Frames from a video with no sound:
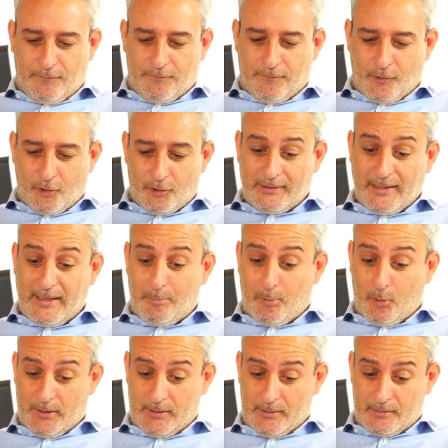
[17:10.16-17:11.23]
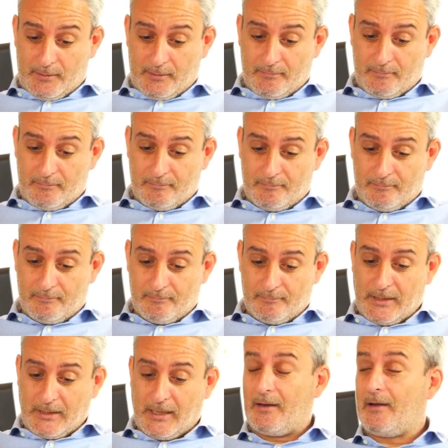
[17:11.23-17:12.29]
For 10 points,
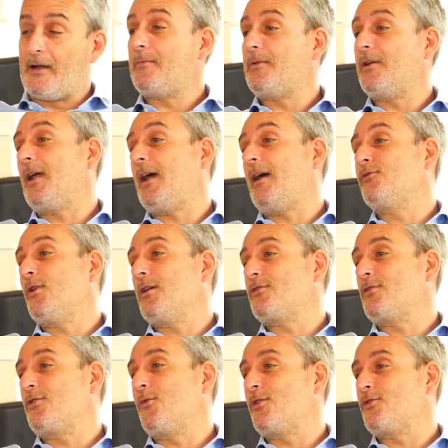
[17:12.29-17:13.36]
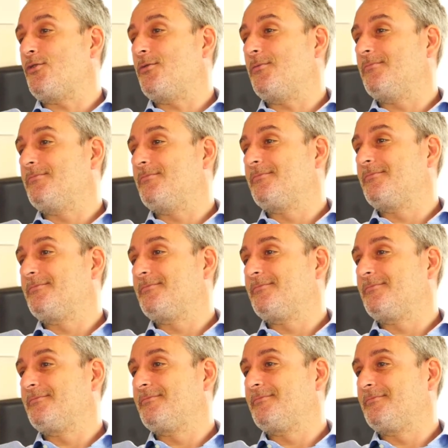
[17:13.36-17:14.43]
now uh, I'm going to have to ask you a question
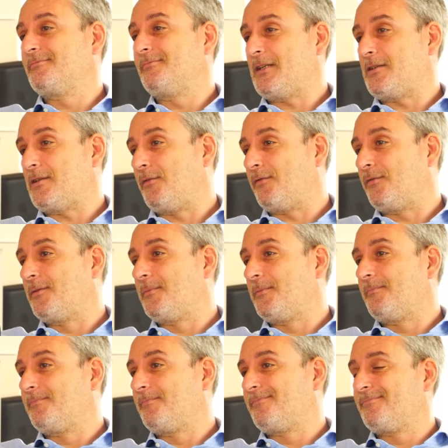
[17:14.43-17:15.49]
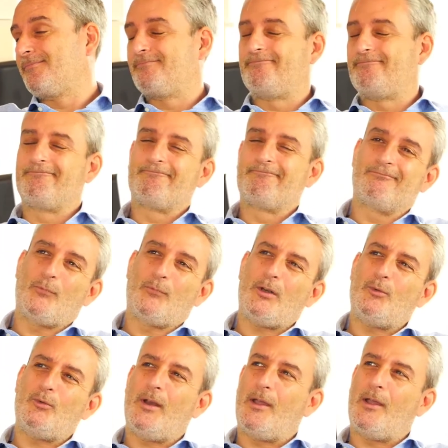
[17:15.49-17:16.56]
myself. Mm. What
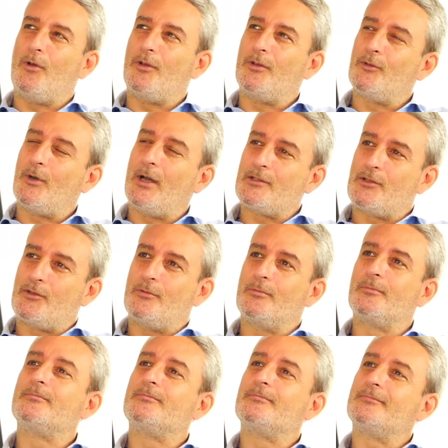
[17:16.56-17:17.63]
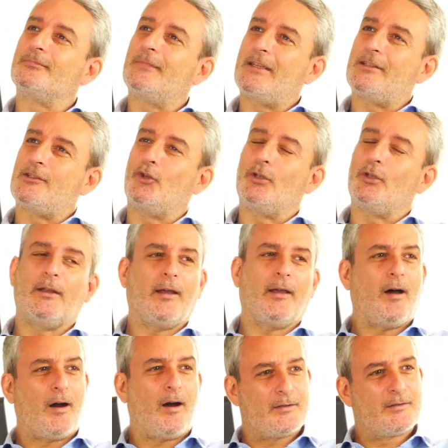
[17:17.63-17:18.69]
would I want to ask you that is not in the
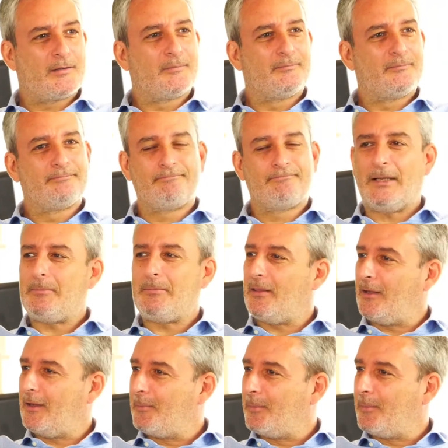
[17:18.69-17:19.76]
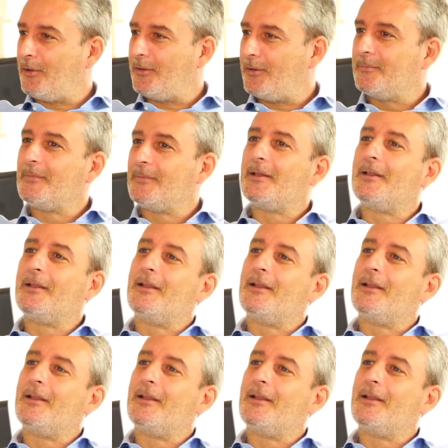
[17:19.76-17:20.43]
cards? Let me think about it.